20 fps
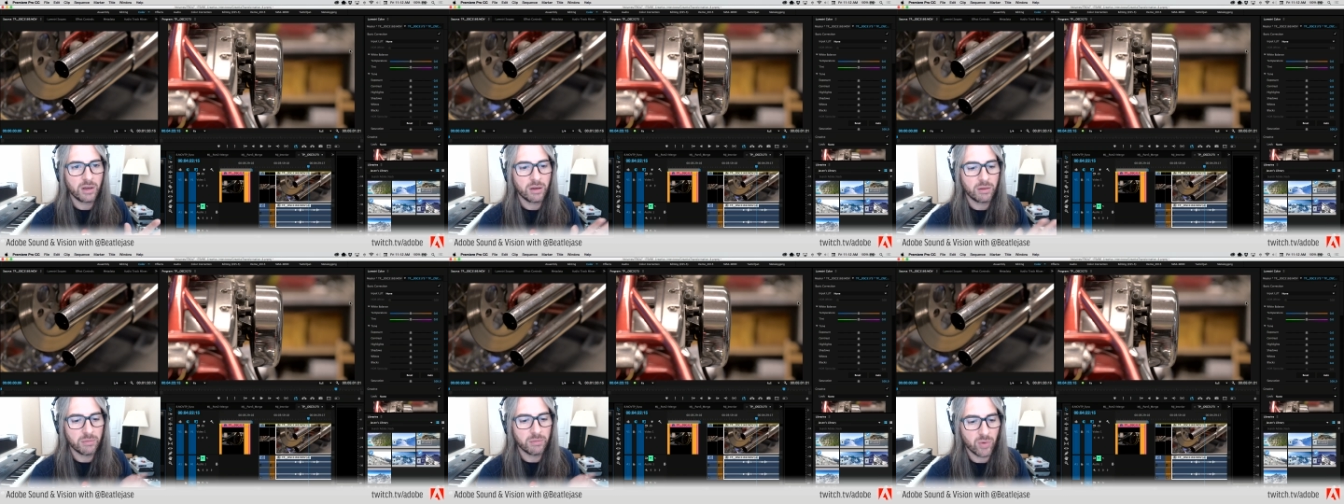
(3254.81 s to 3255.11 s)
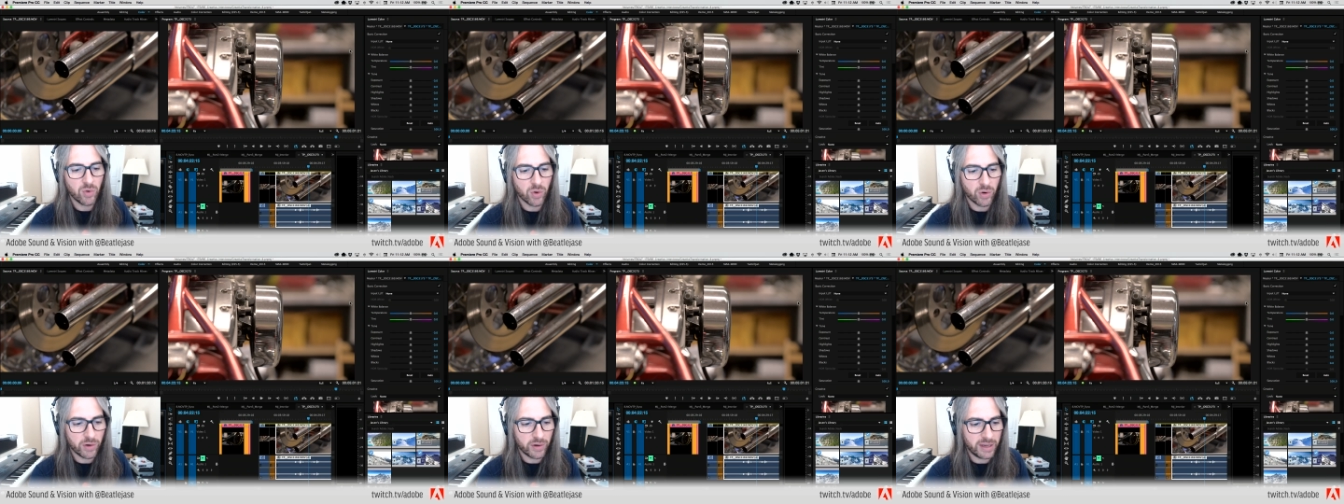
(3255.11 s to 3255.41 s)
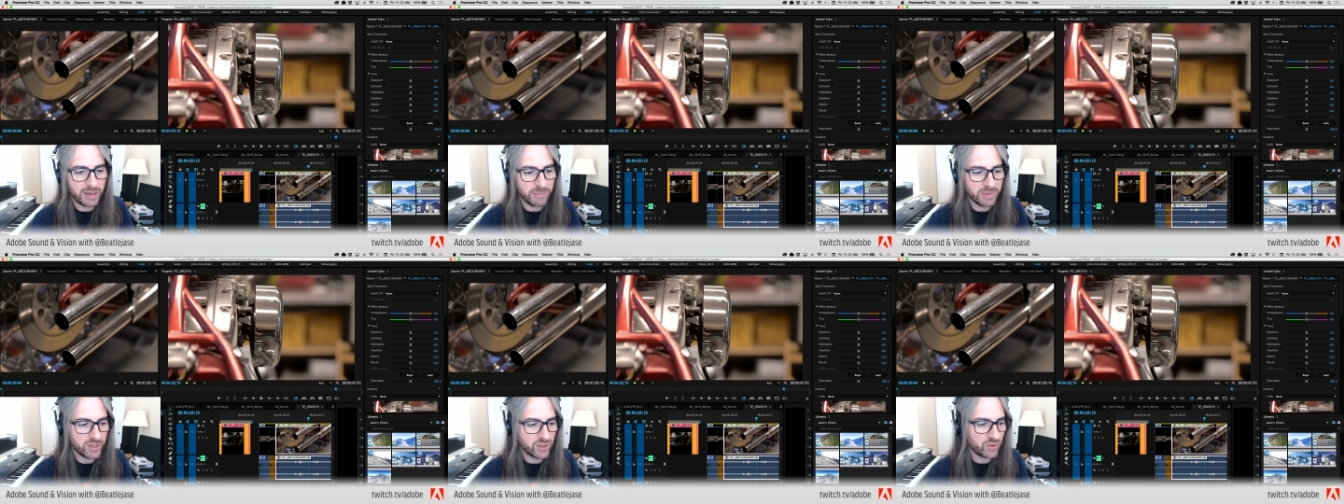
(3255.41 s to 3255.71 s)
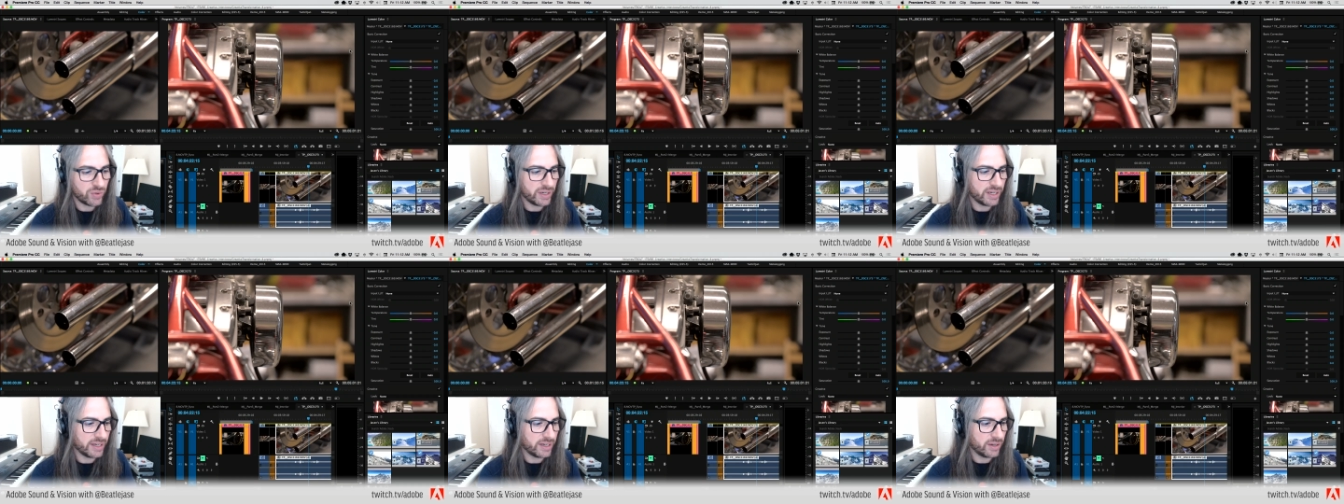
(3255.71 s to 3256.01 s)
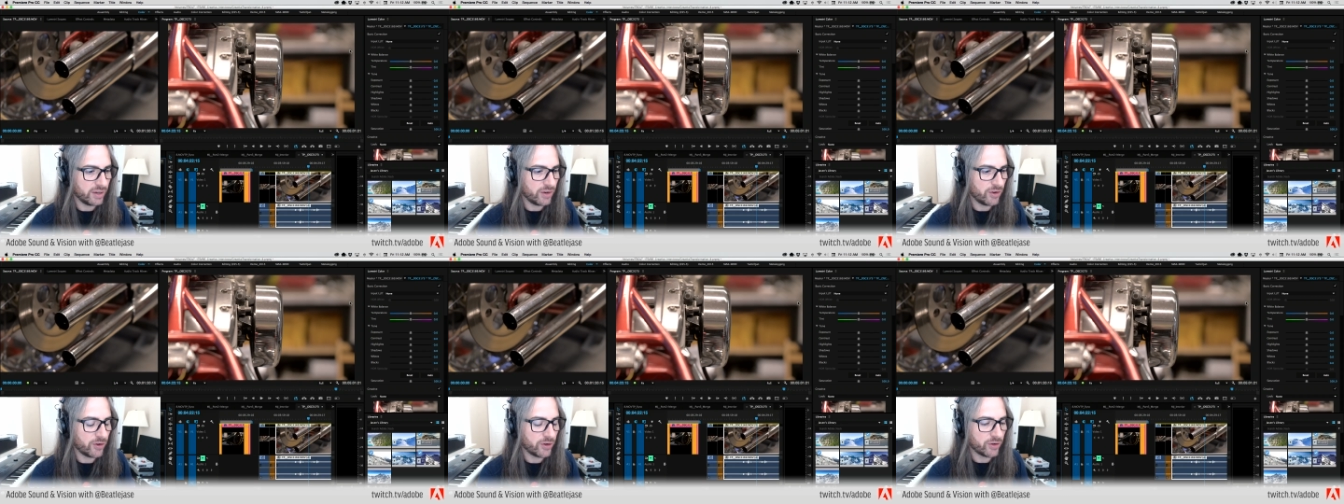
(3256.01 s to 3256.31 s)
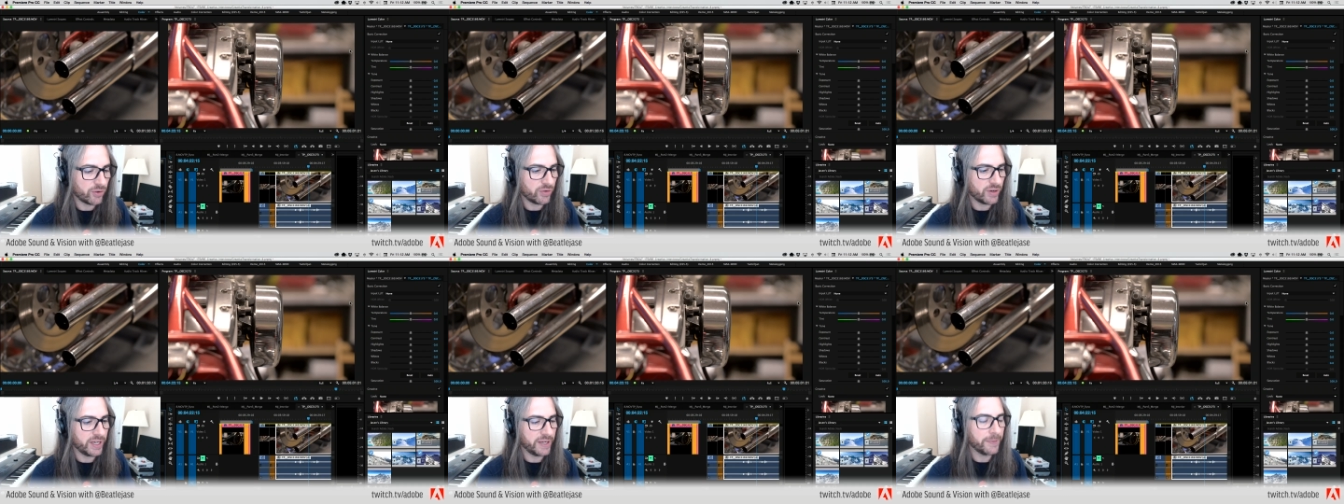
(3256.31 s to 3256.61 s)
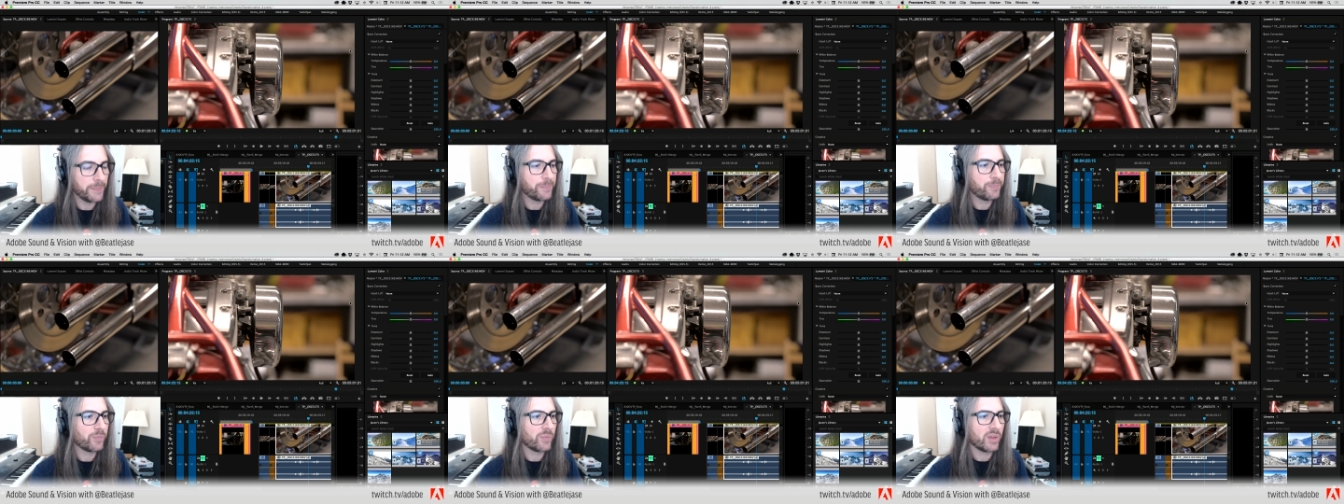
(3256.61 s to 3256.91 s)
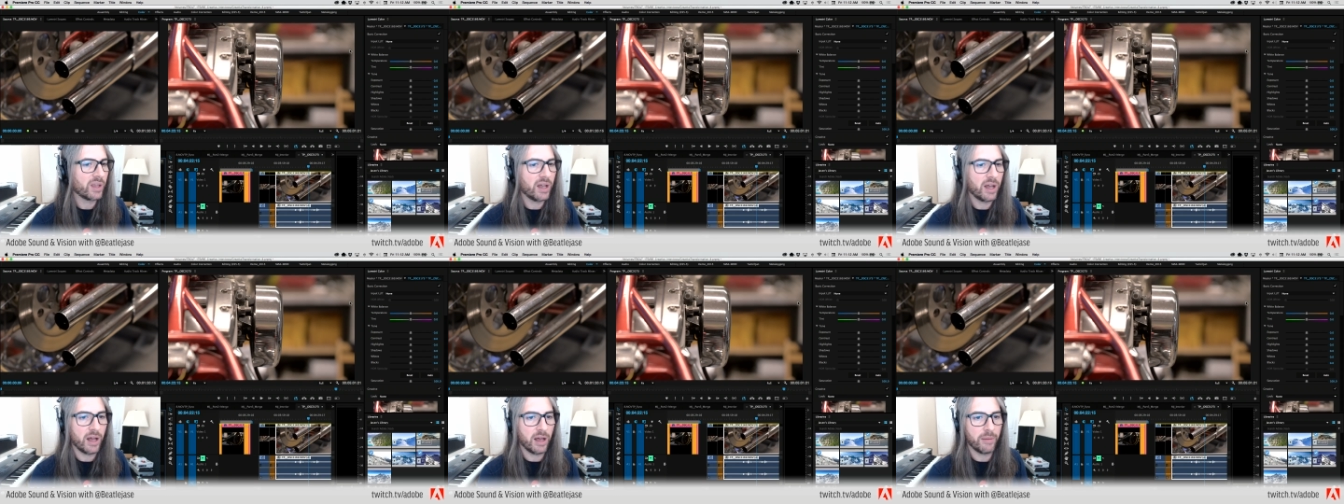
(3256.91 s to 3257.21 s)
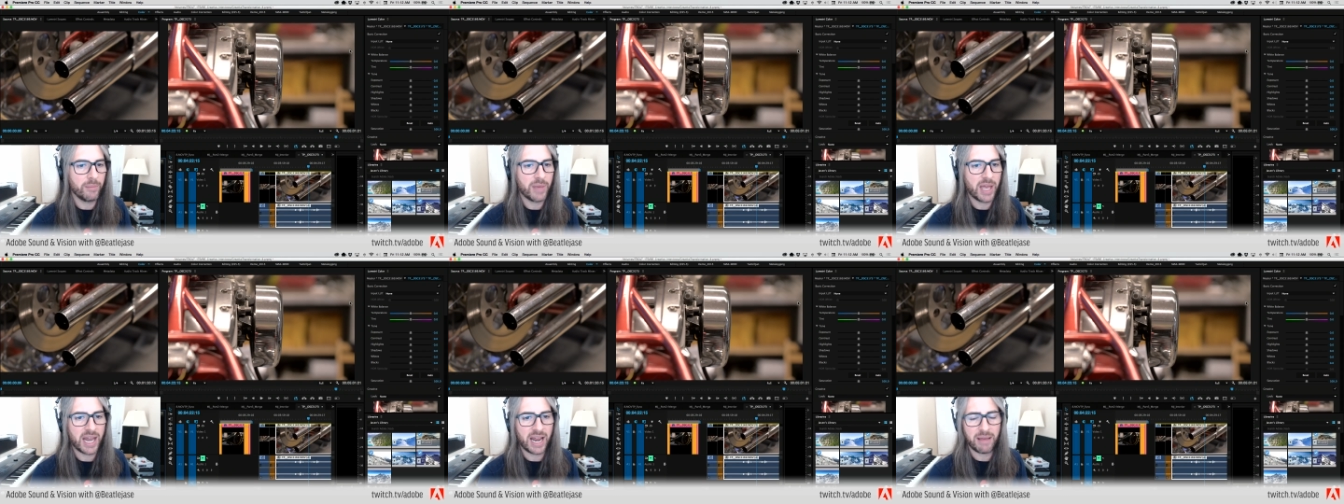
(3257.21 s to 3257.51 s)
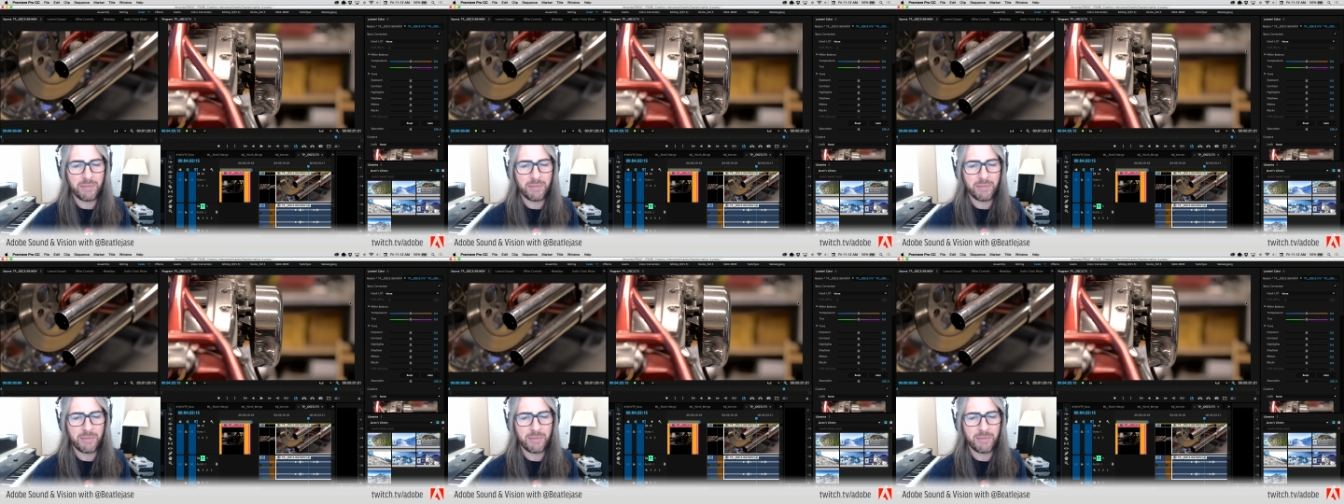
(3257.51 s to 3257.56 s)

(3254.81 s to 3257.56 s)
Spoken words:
more imagery and nerdery. And